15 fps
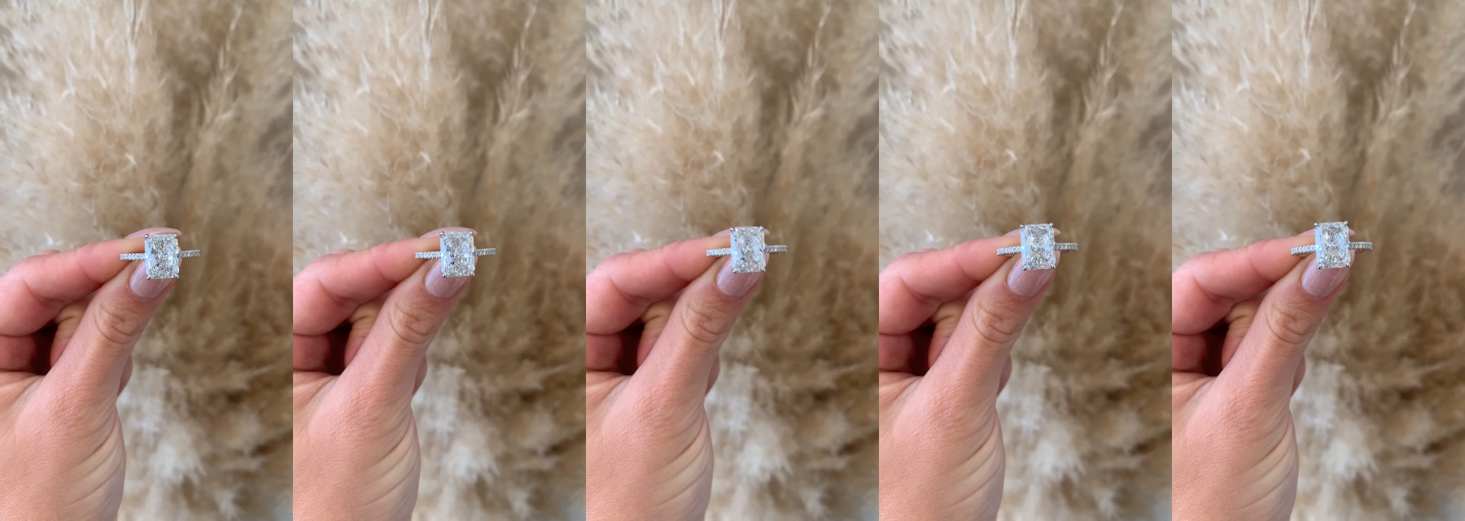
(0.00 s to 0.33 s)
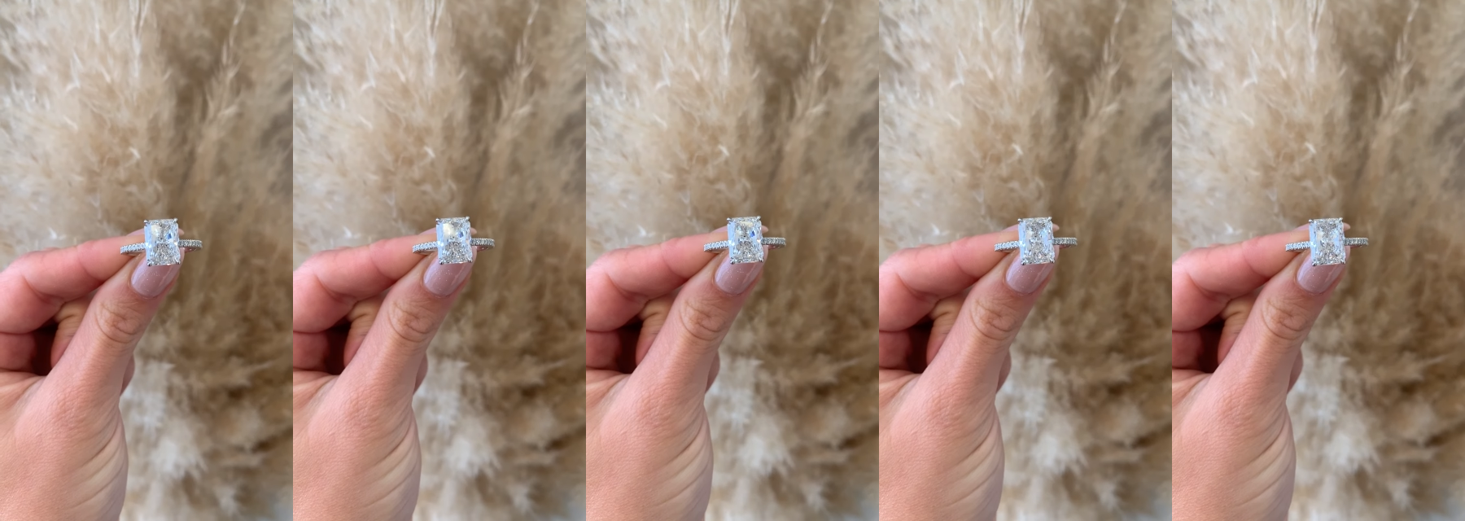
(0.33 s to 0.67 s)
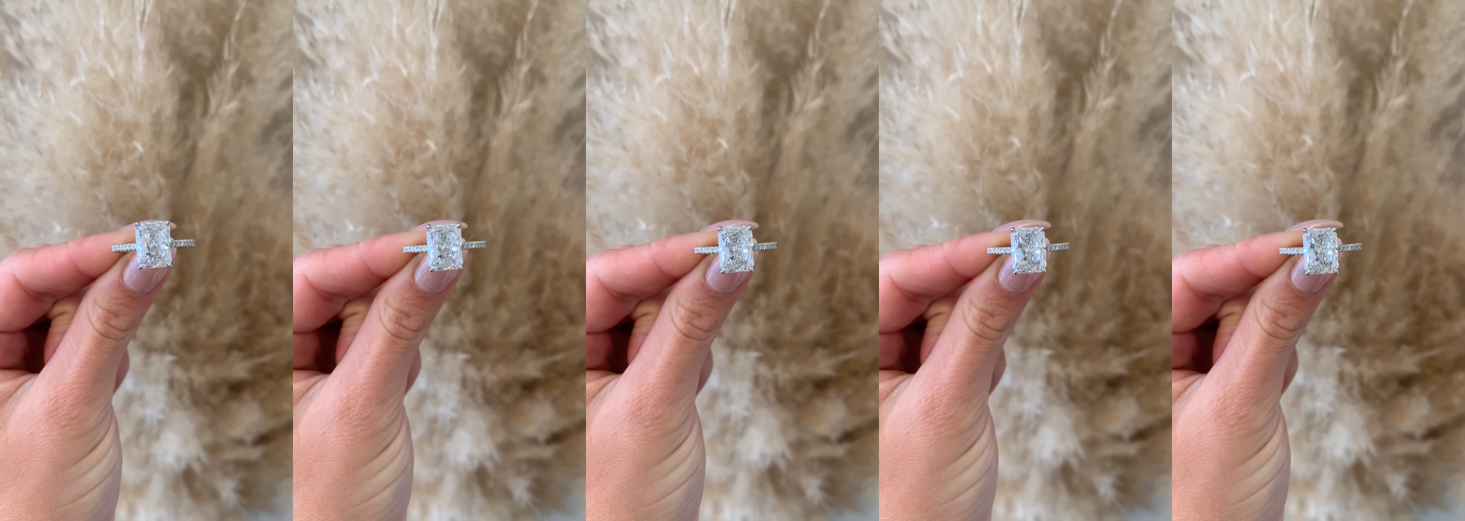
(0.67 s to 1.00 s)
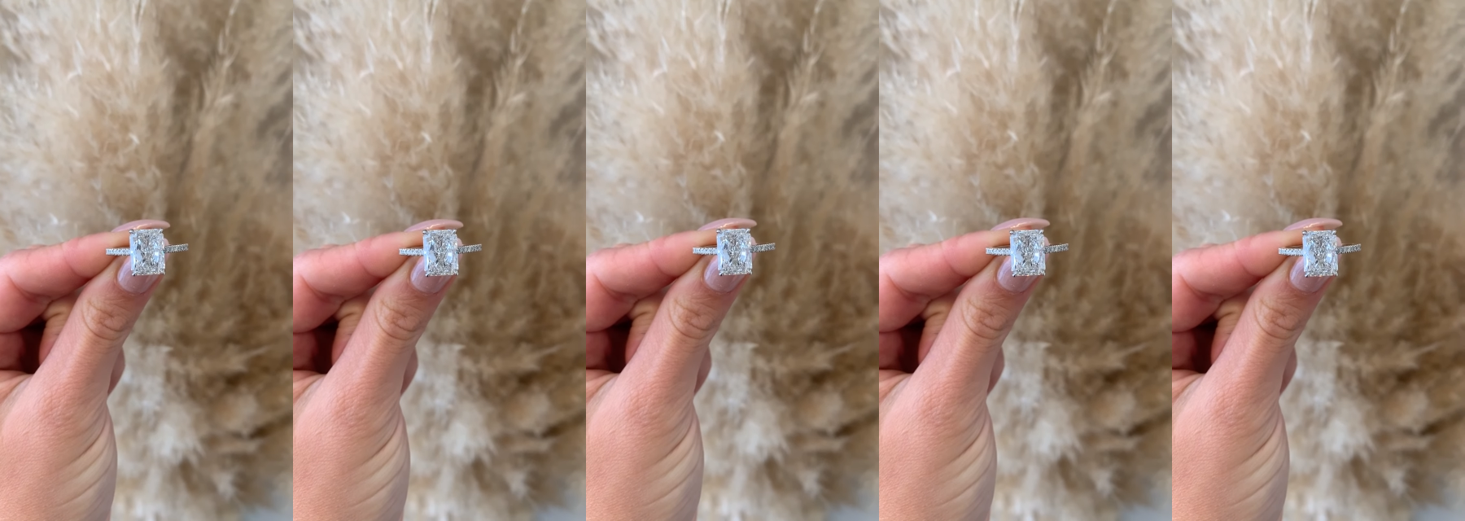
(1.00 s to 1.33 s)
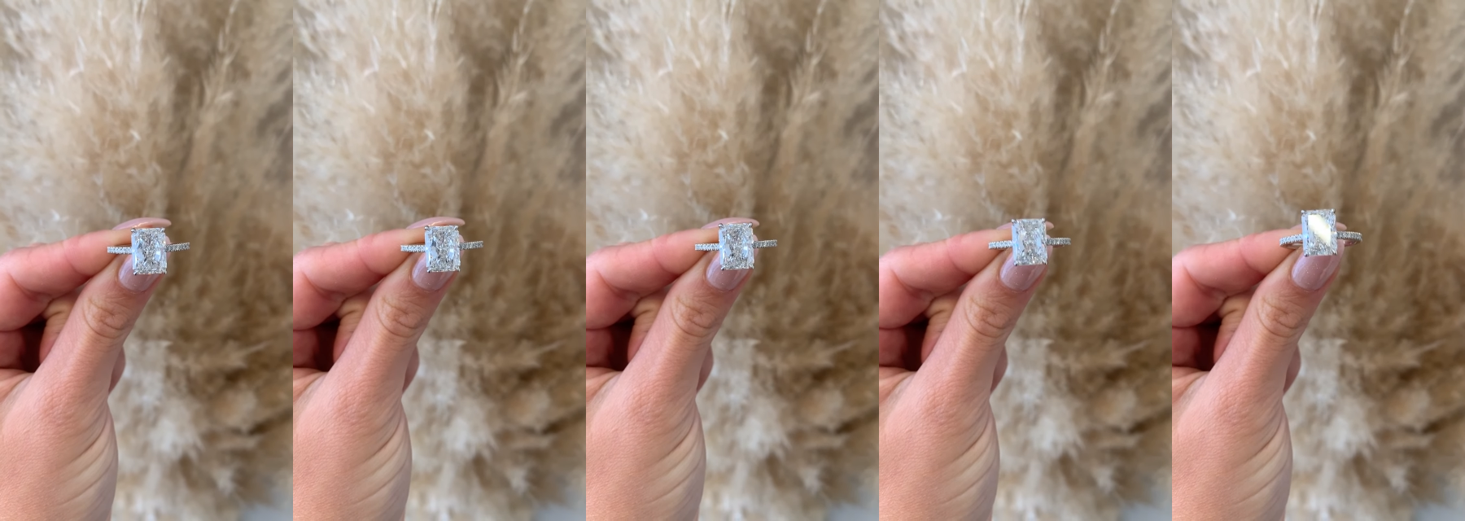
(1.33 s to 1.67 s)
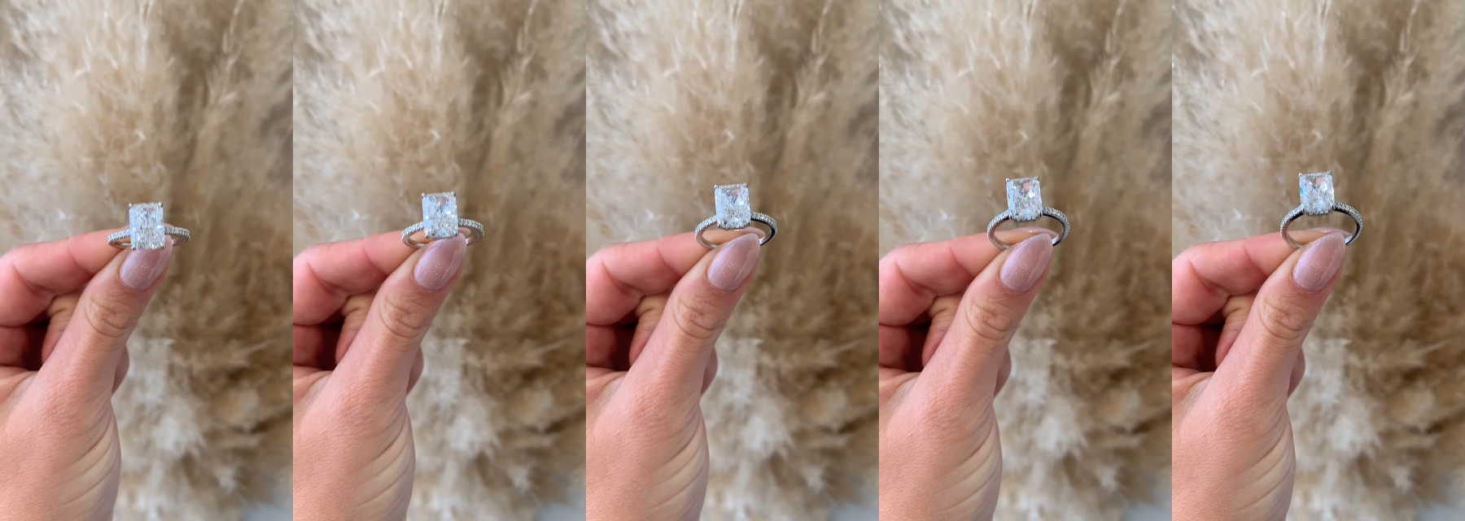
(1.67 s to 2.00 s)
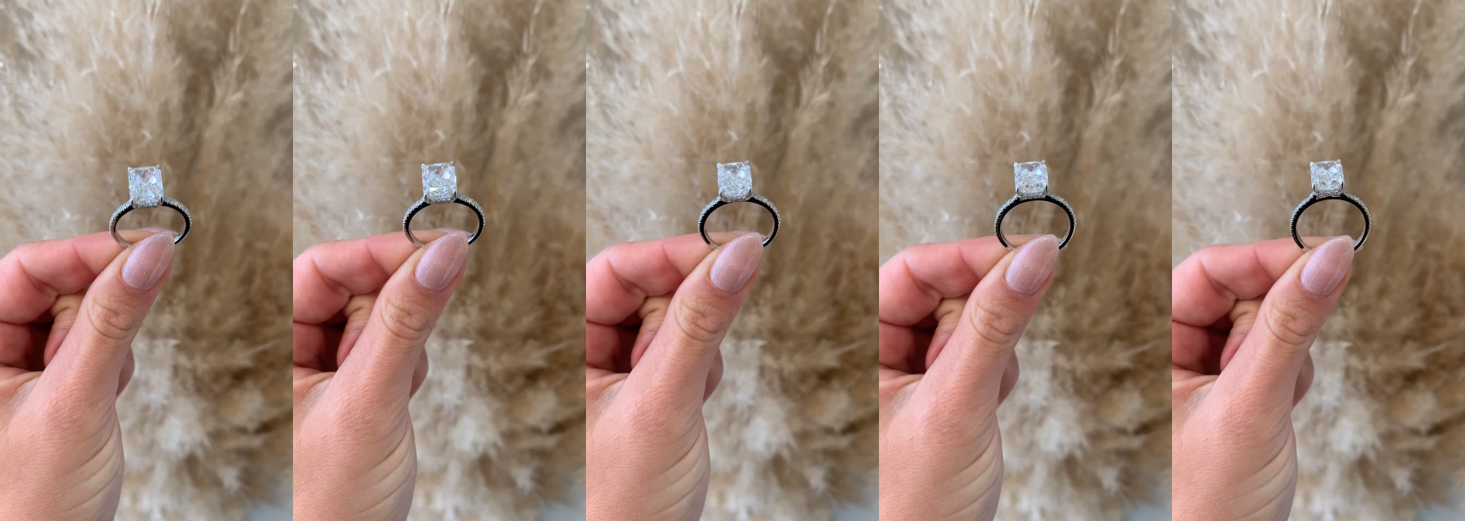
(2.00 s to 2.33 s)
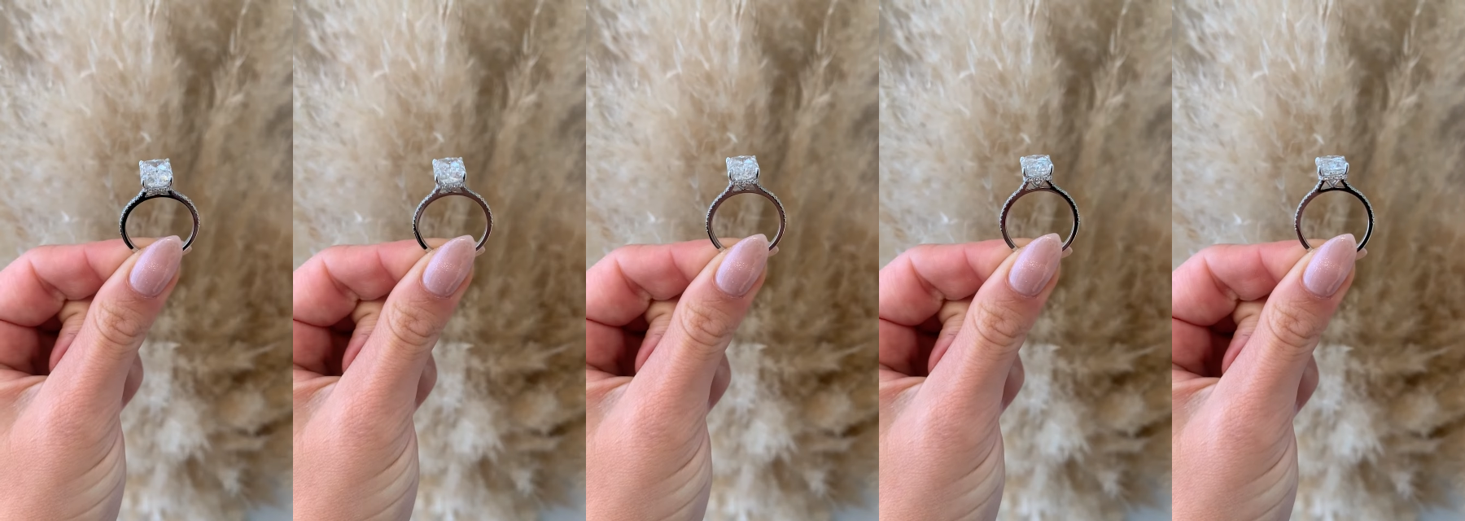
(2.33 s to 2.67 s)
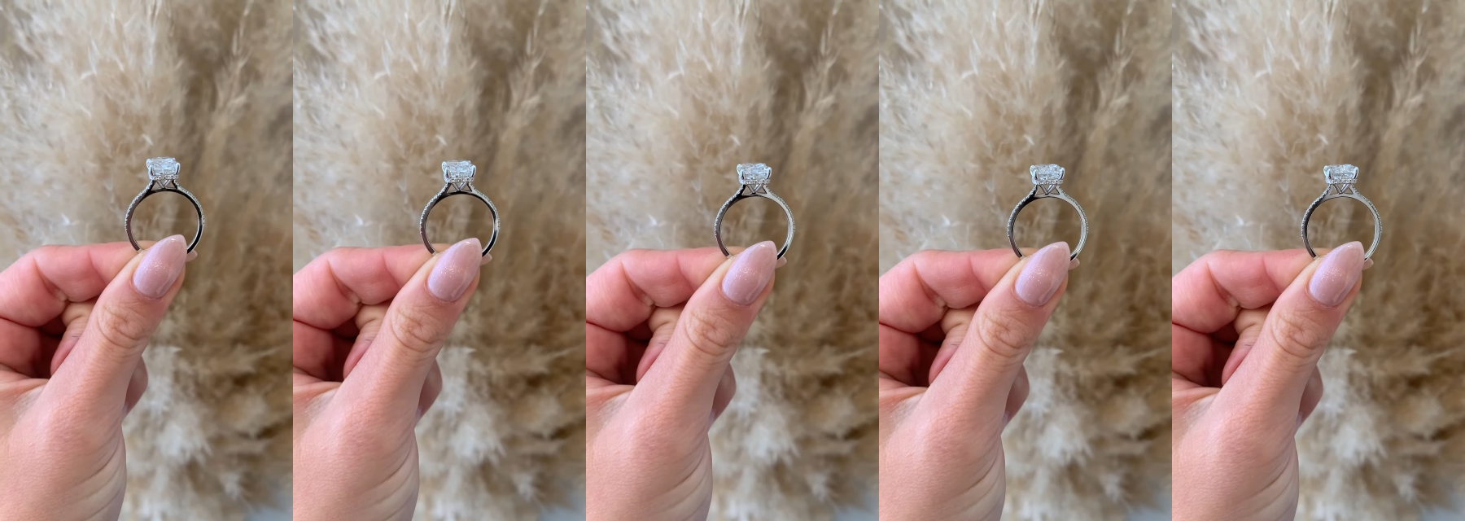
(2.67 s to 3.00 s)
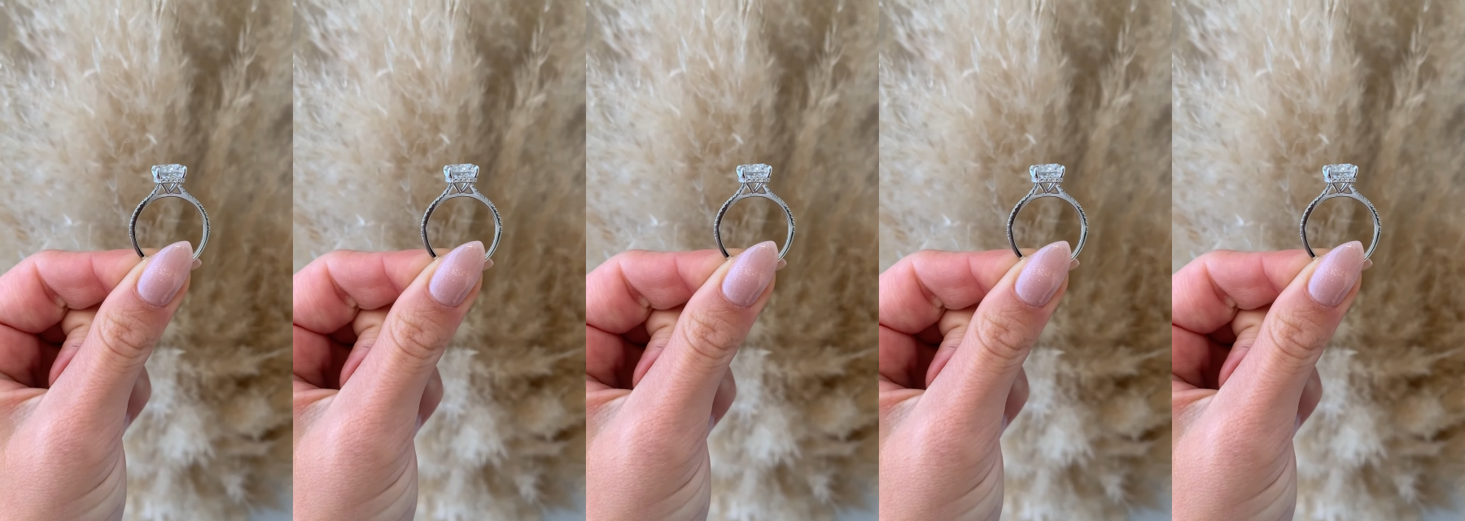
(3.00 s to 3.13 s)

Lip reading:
[unreadable: no face in view]